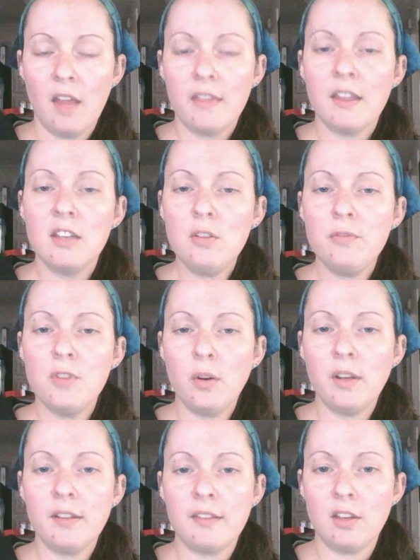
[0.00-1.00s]
then you've
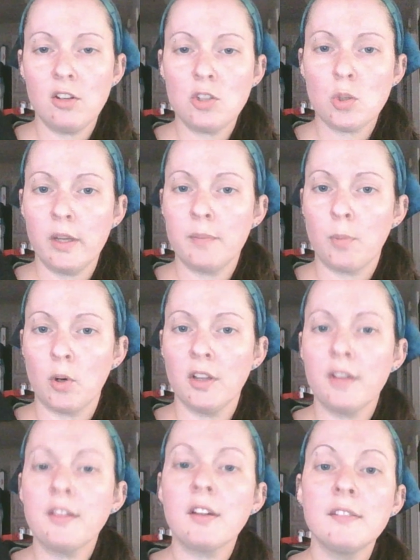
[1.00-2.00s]
noticed that your choice board
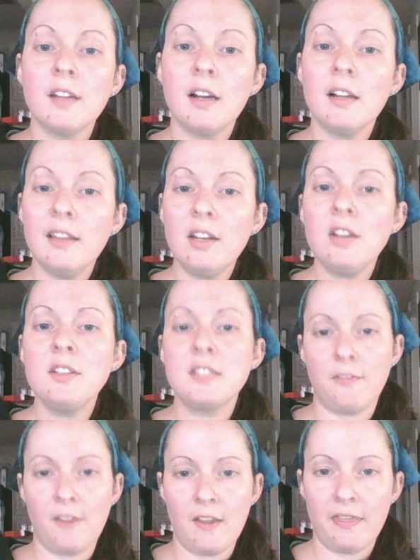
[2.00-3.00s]
looks a little
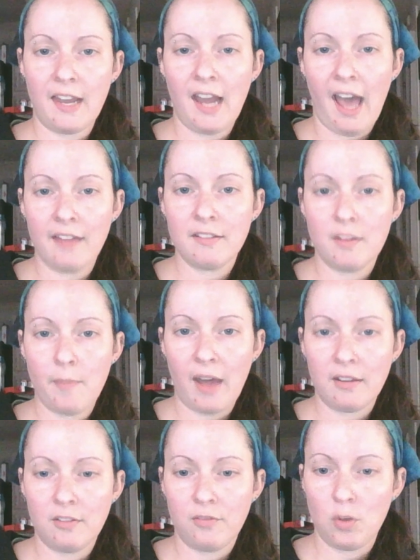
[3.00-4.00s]
different than it has the
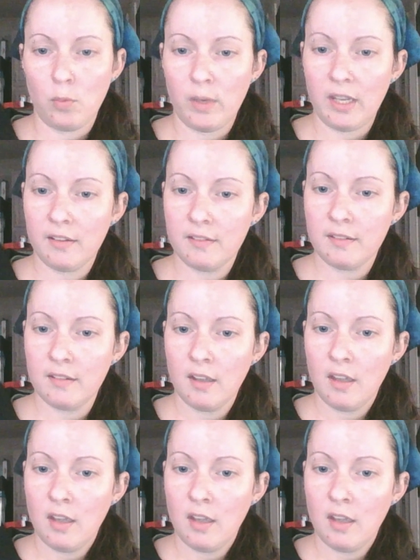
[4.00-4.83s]
past few weeks.